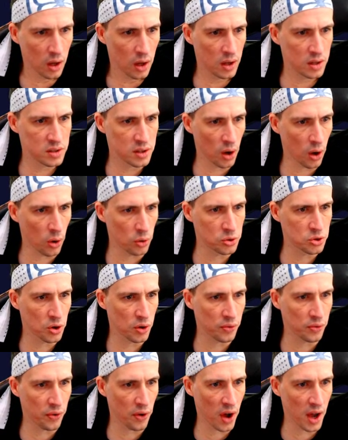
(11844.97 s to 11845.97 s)
Ultra
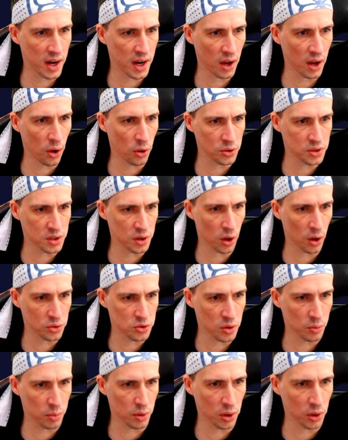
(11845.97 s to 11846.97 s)
Fighter,
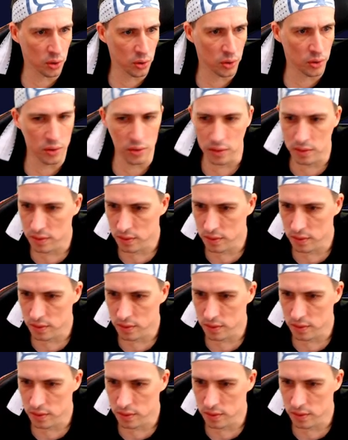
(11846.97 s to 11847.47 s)
Ultra Balloon.